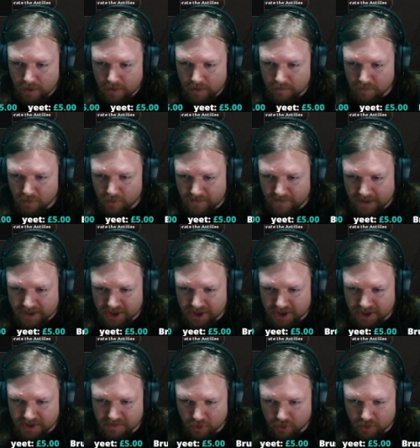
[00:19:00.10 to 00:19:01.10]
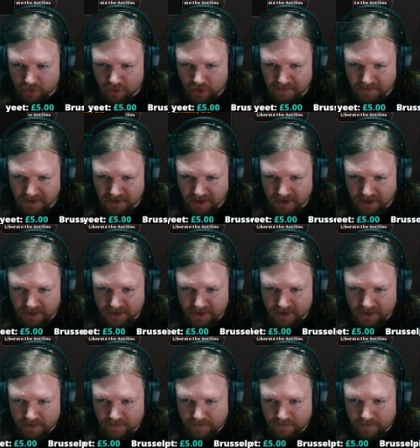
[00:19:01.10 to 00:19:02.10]
More fascist, more
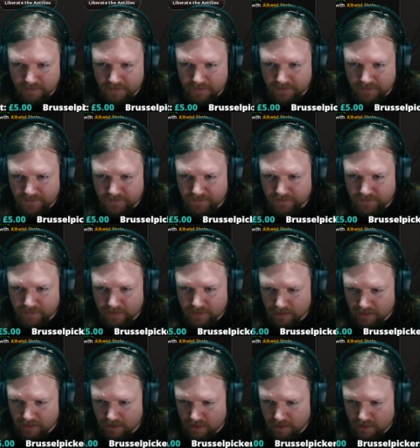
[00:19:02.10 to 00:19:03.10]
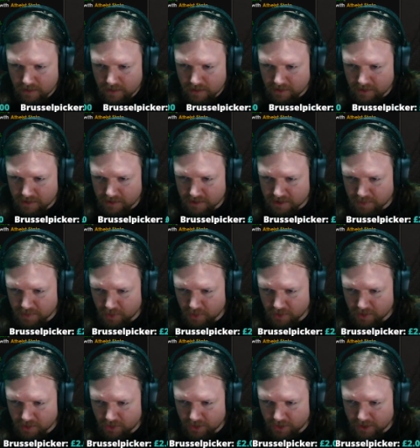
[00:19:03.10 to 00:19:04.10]
communist. You can support
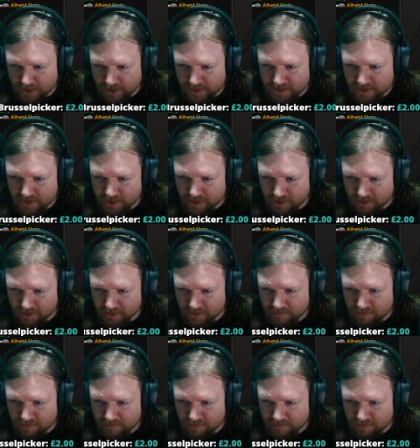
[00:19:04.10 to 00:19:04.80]
the loyalists, so